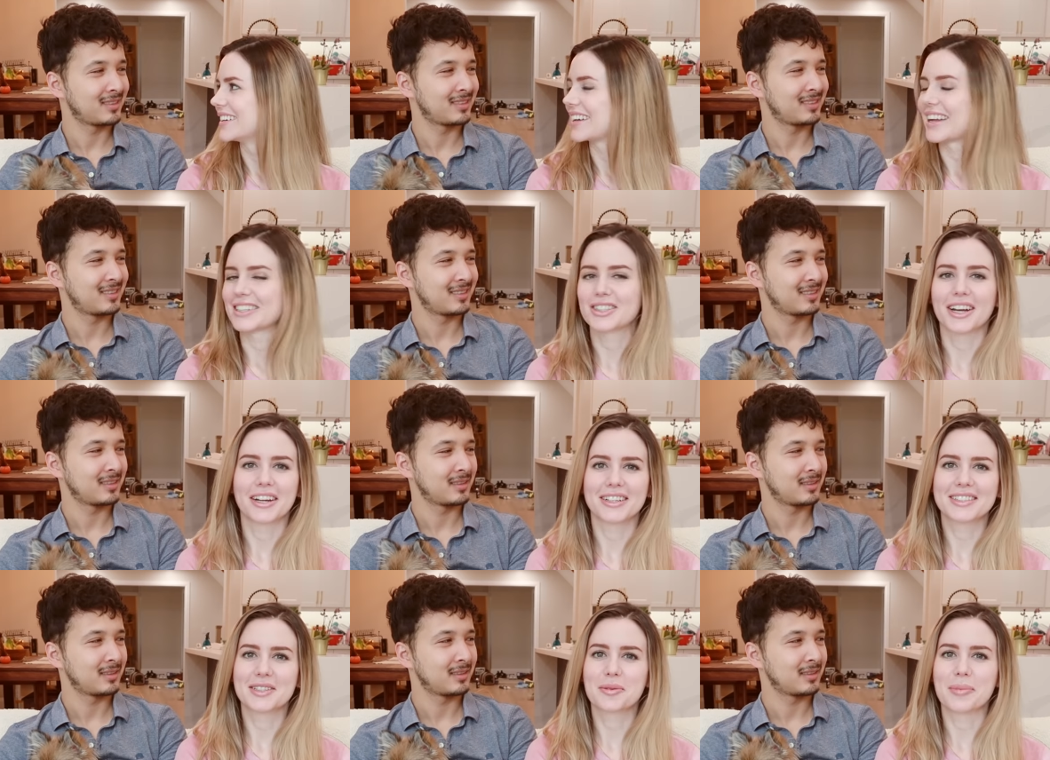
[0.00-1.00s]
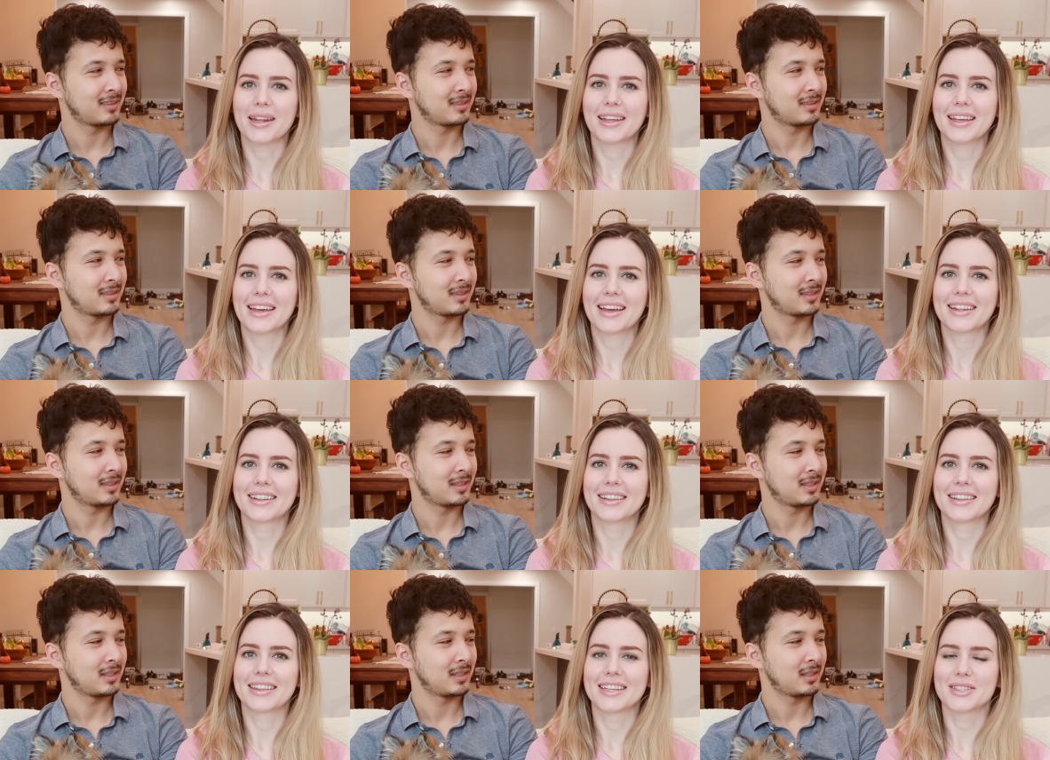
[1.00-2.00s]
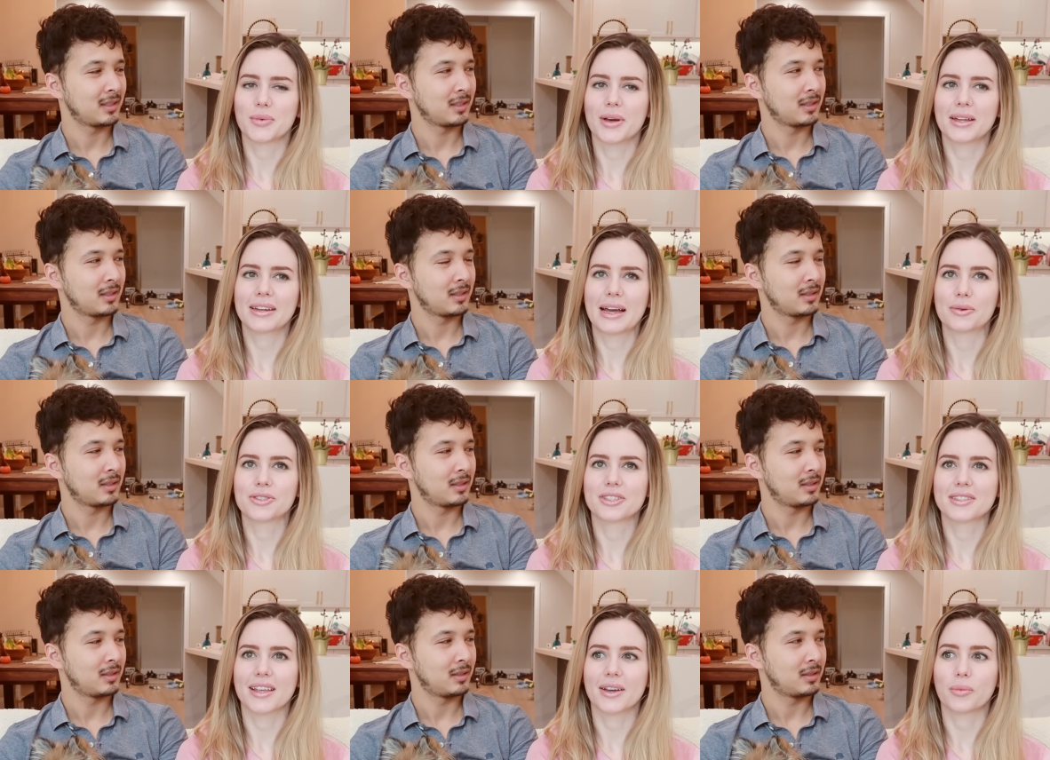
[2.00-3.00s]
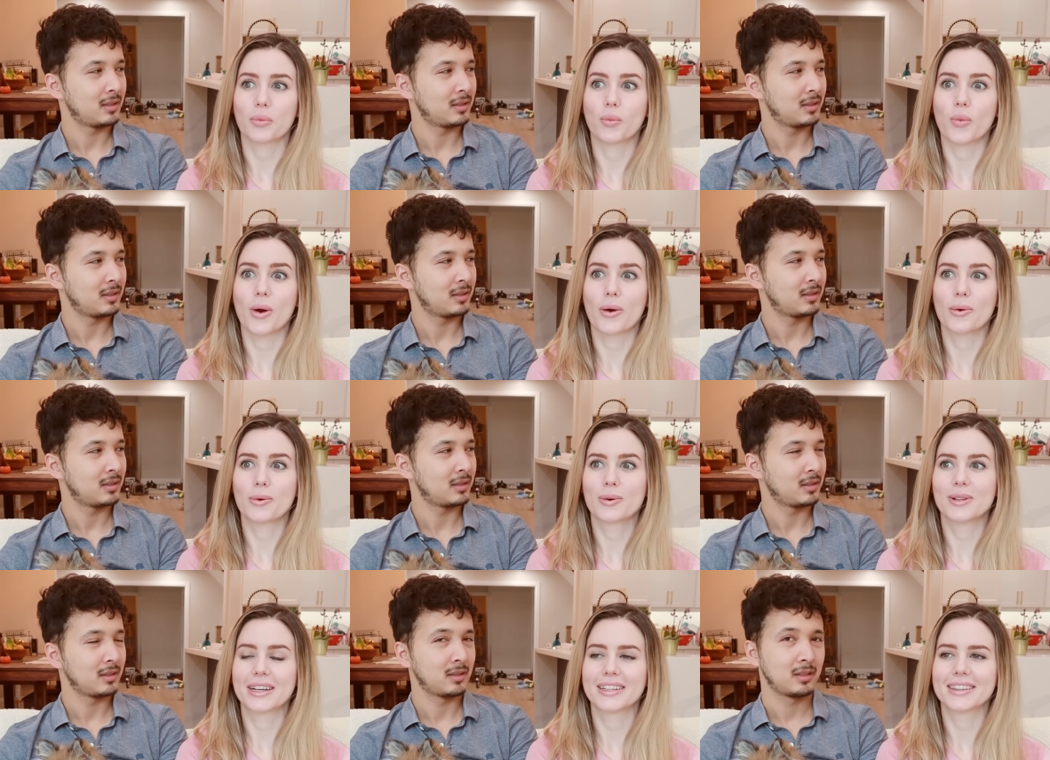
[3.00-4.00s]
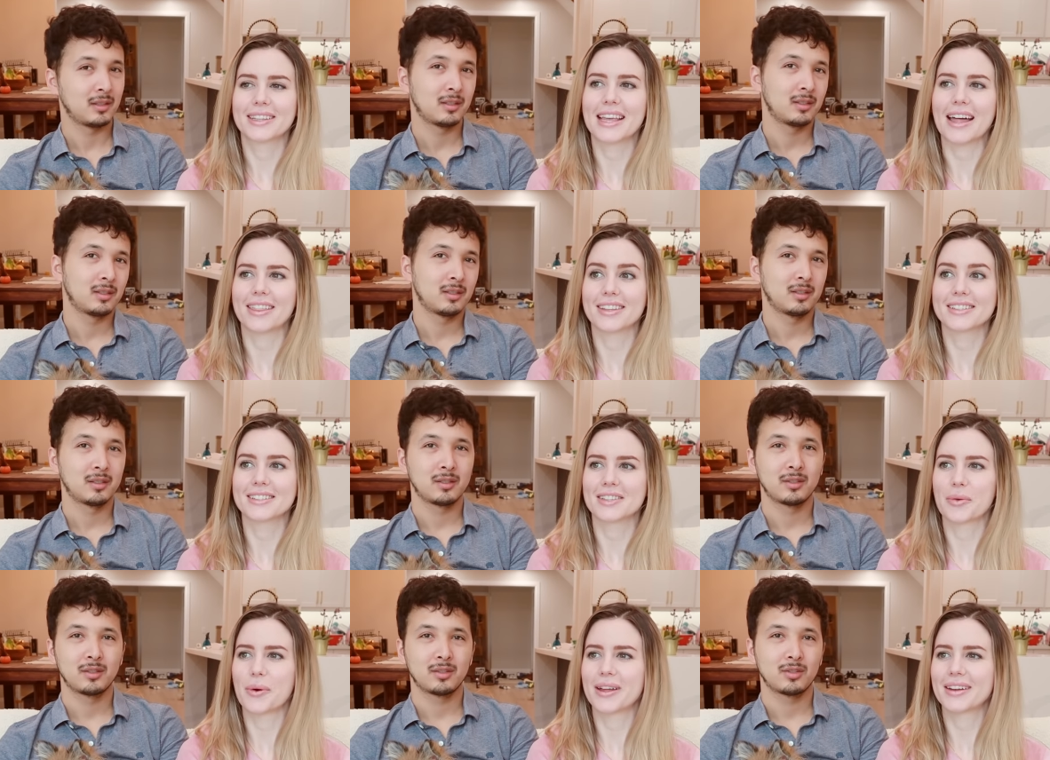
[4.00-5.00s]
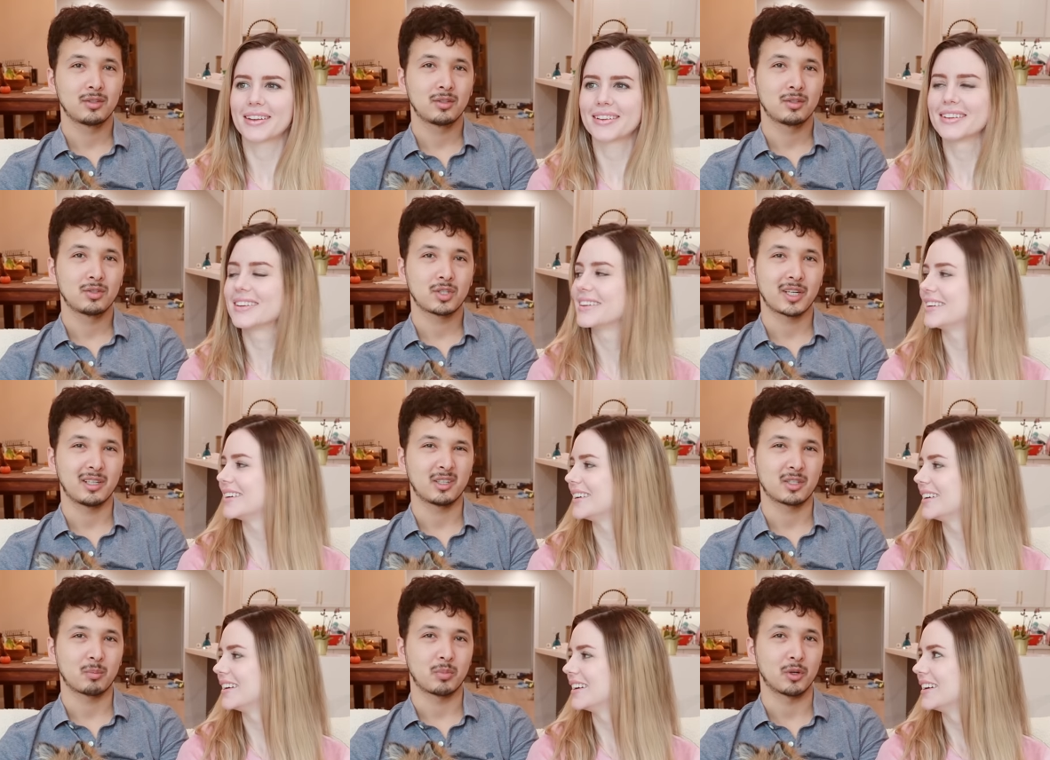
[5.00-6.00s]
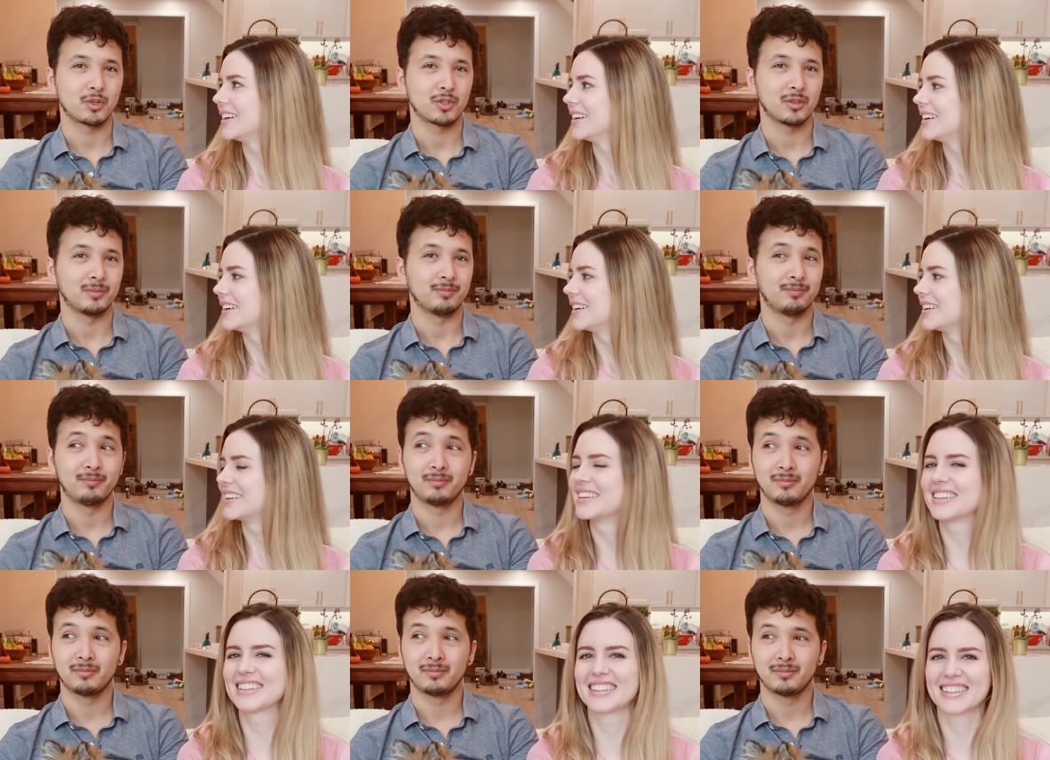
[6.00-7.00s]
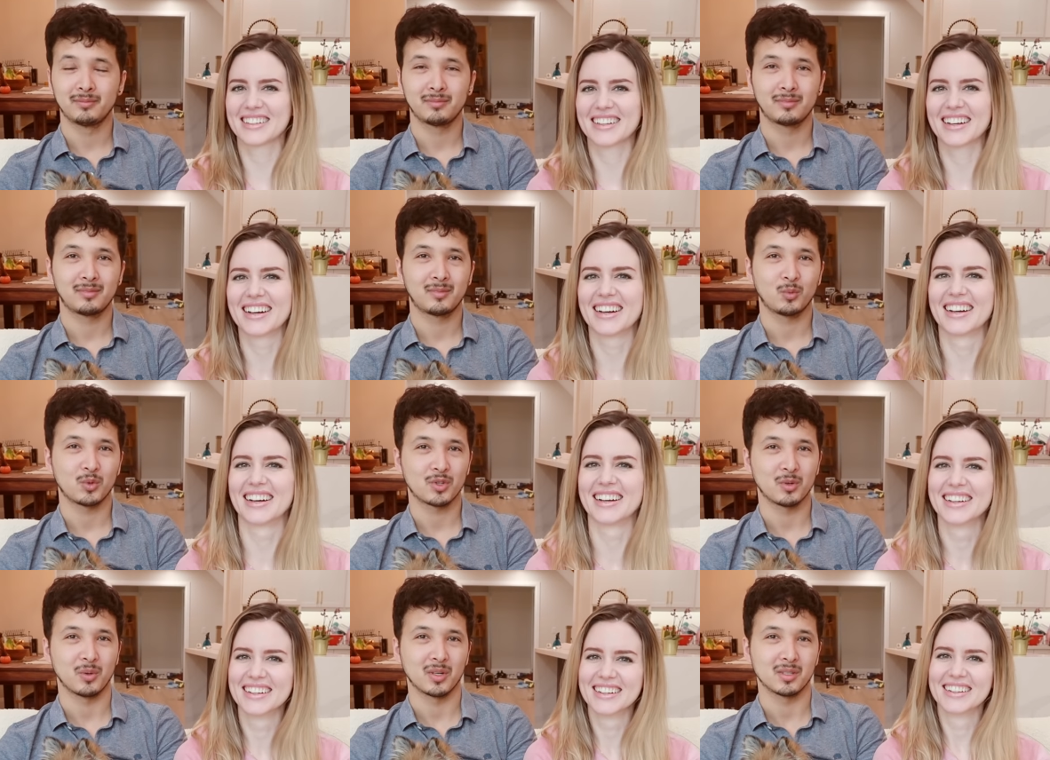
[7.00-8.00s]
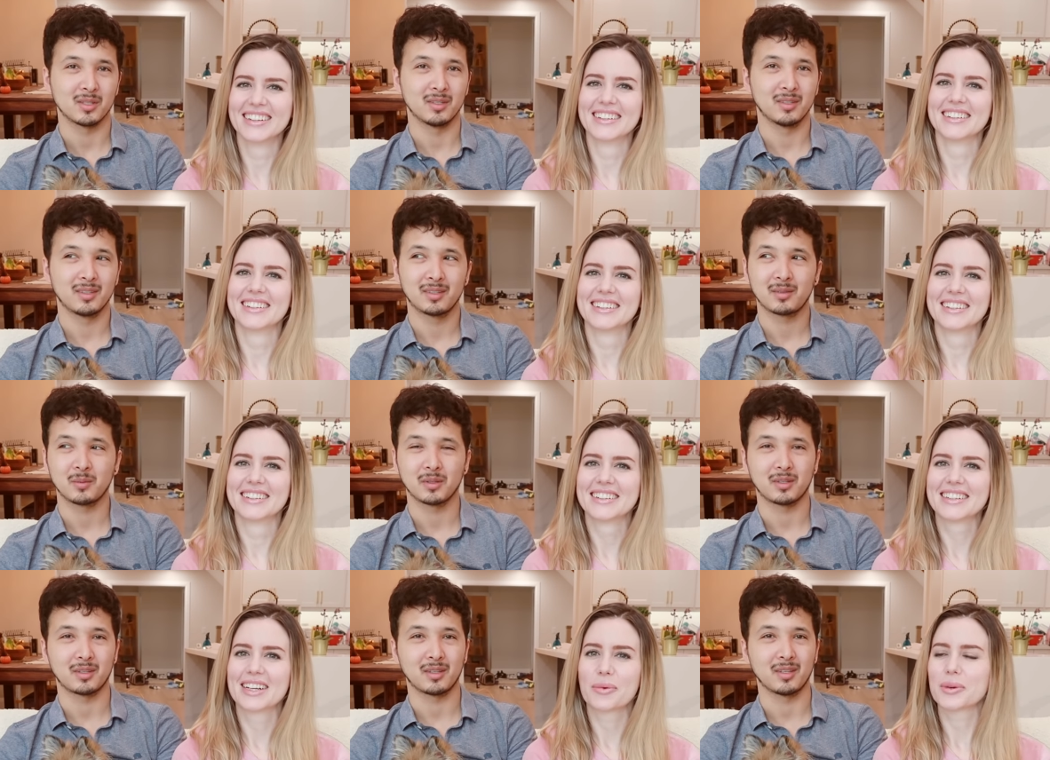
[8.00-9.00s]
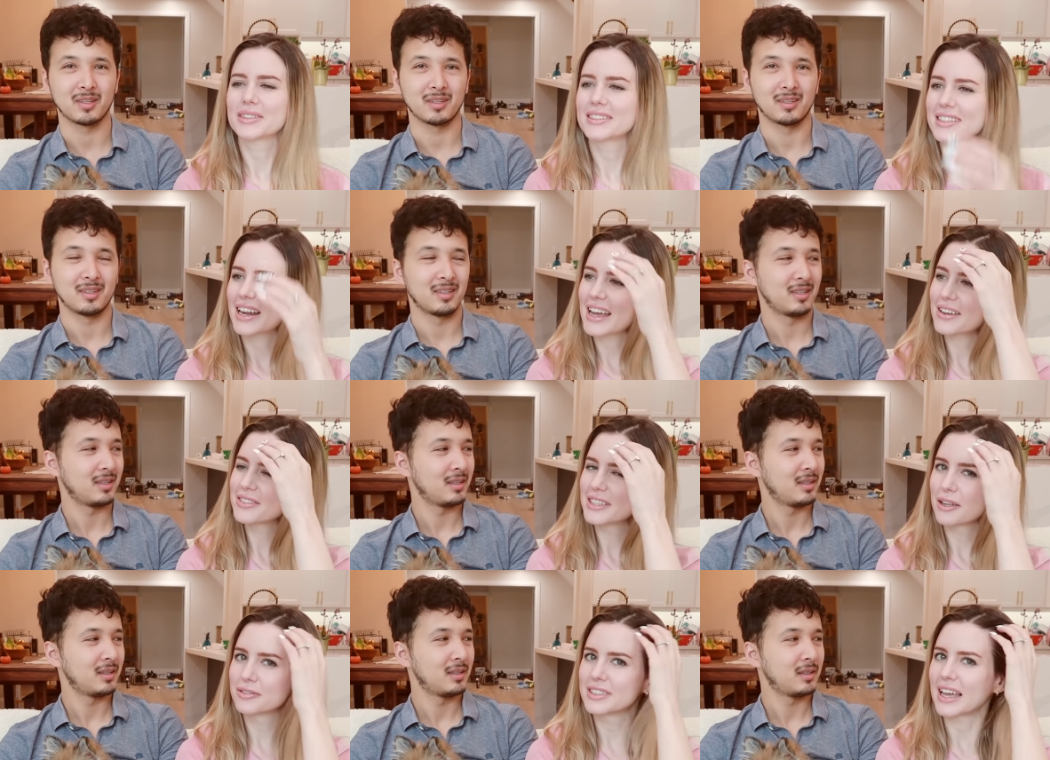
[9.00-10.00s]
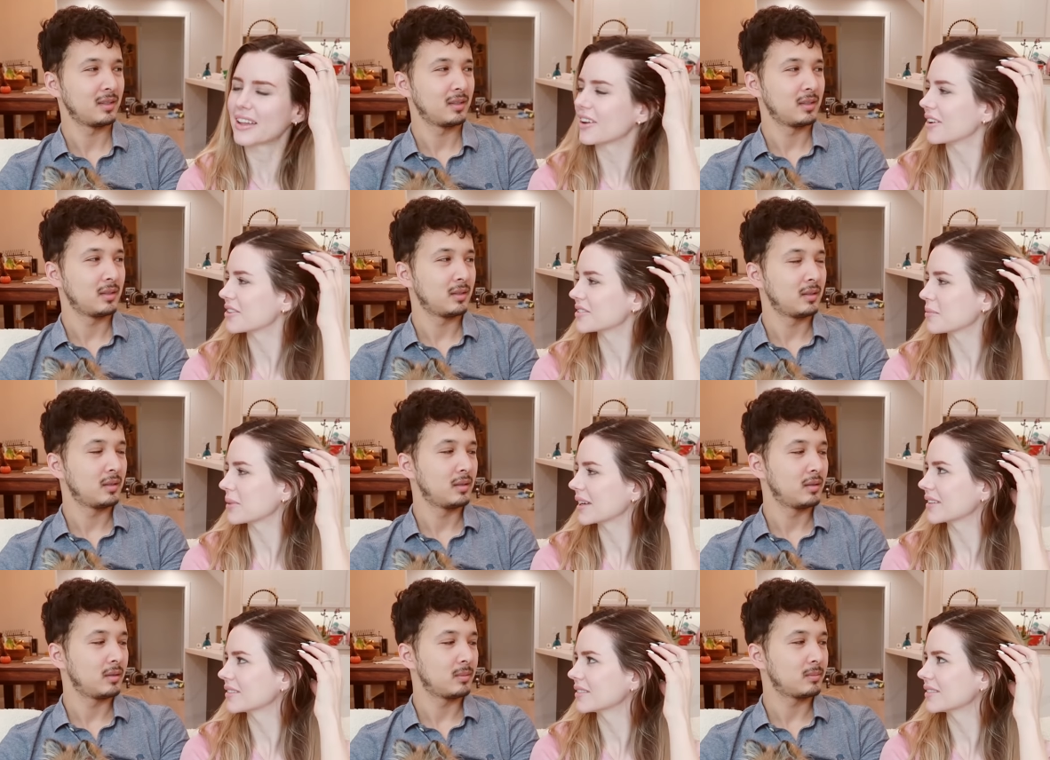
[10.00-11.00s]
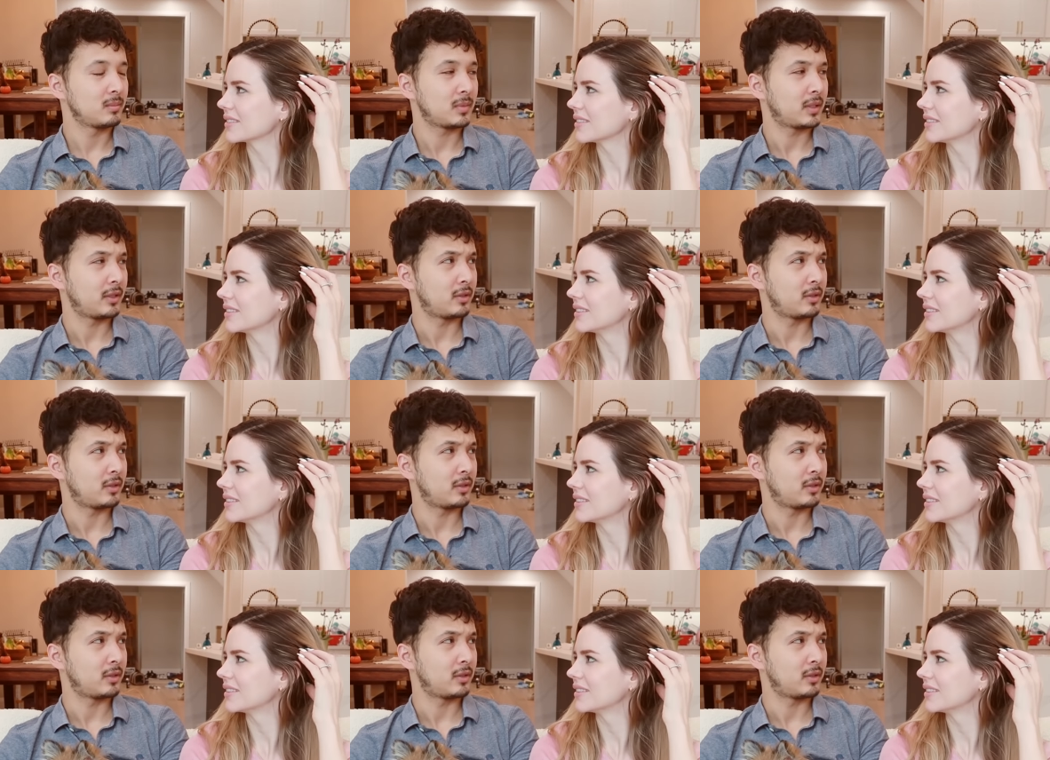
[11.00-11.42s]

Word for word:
Speaker 1: and I tried on so many, and this one I was just like, whoa, like yeah, this is the one.
Speaker 2: She kind of looks like Persian. when she was, with the...
Speaker 1: Wait, did I have self tan on or something?
Speaker 2: I